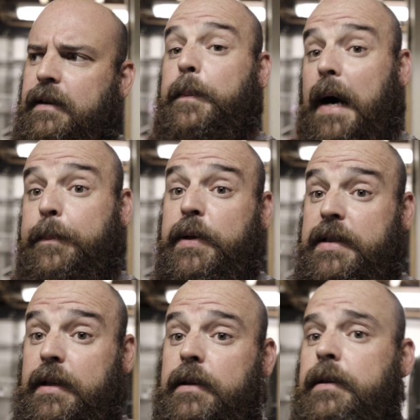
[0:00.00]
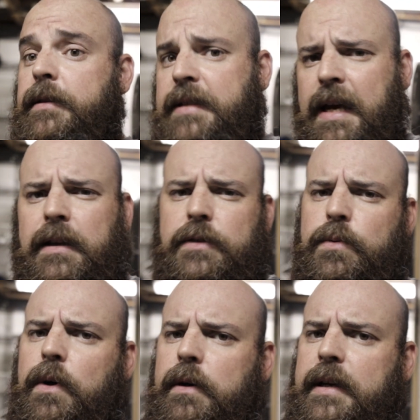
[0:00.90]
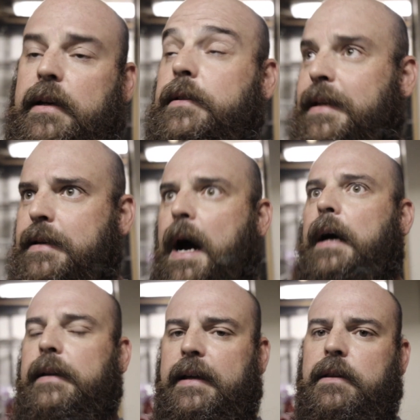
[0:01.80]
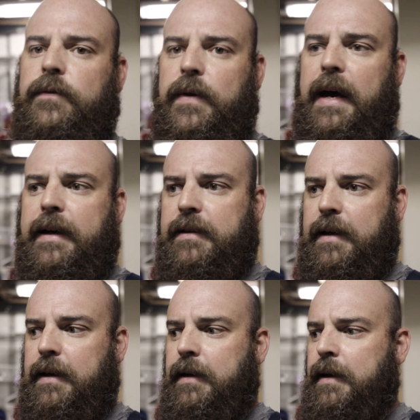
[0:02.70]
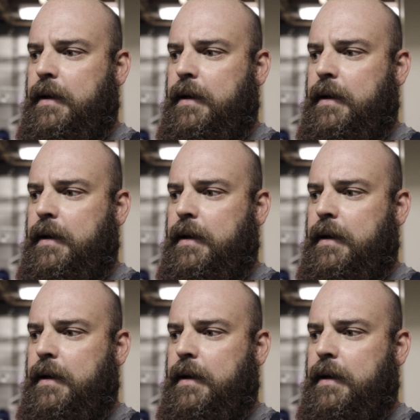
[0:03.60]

my particular tankless water heater did not like the fact that